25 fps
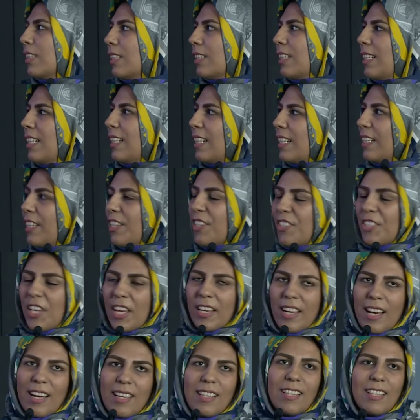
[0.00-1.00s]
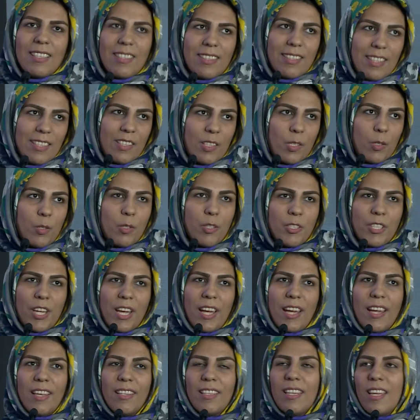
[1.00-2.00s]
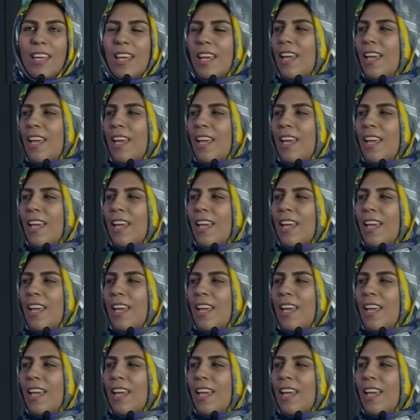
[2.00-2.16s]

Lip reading: clinician and institution,